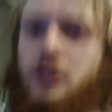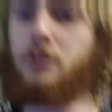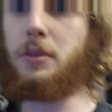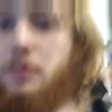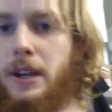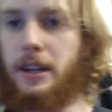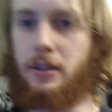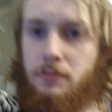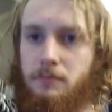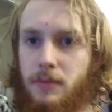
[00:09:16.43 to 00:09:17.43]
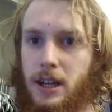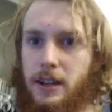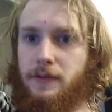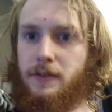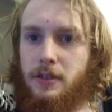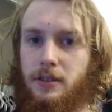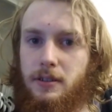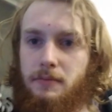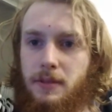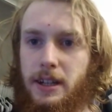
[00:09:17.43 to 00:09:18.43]
I'll be back
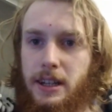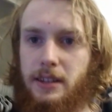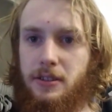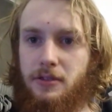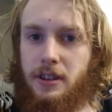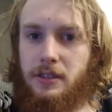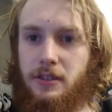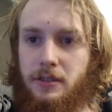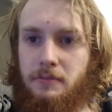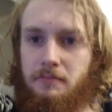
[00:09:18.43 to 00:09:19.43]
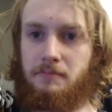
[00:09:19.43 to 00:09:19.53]
after I get the strings on.